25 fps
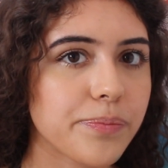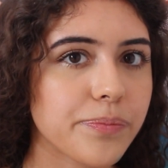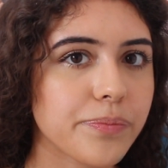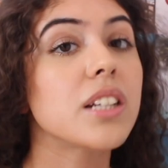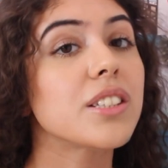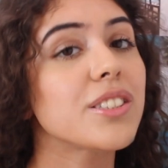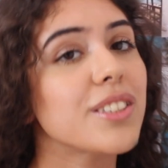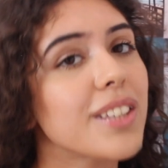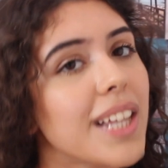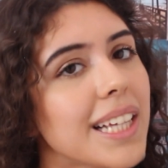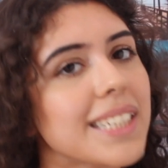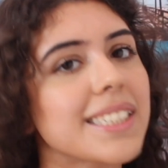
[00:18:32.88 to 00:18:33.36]

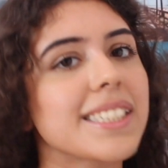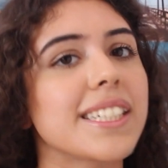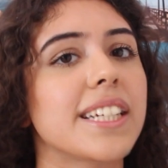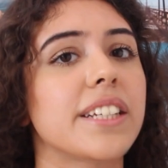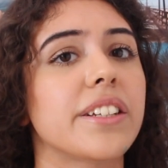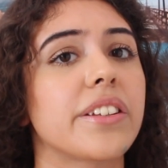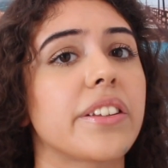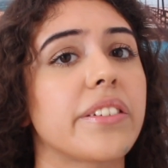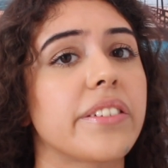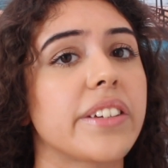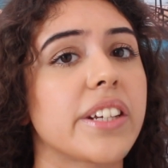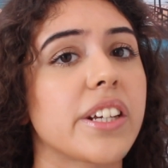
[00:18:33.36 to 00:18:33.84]
So that's the end
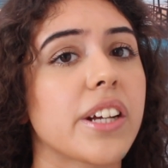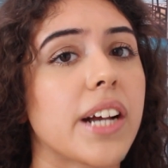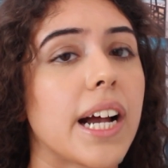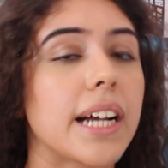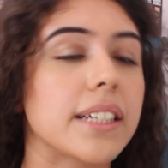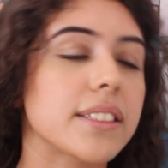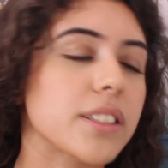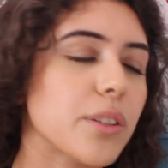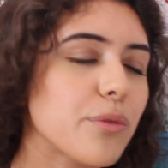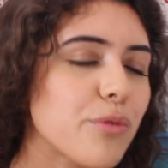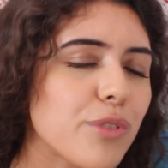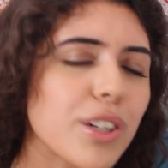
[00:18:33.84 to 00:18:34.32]
of the video,
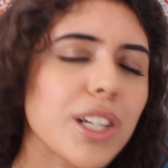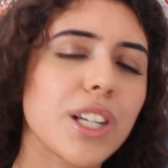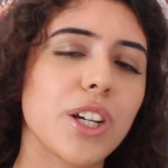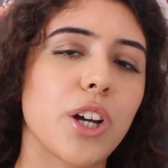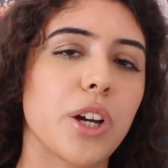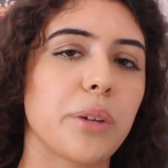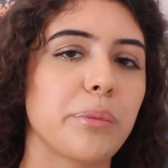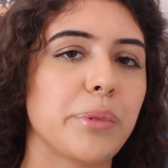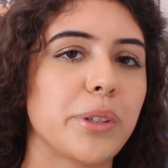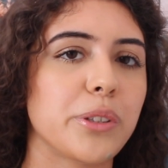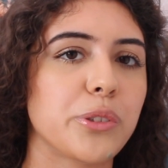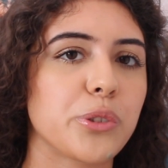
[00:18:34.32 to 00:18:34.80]
guys. I really
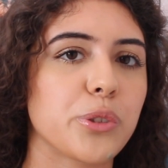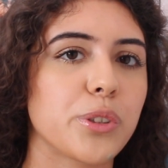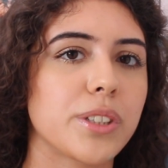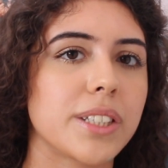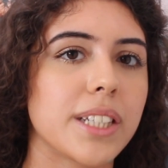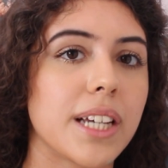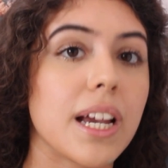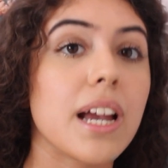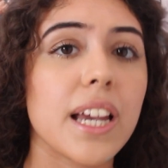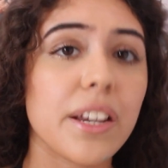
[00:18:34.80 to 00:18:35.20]
hope you enjoyed it.